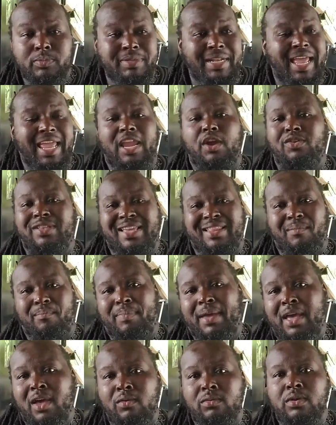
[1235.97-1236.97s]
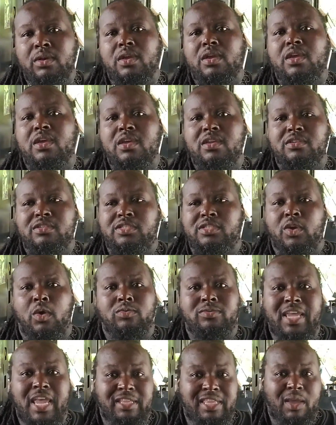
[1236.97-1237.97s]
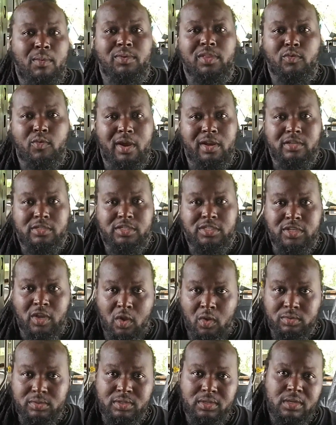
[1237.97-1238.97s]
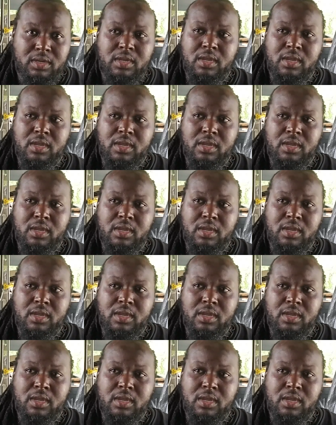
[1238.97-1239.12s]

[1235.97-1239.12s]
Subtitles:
but I hear a lot about. So take that with a grain of salt.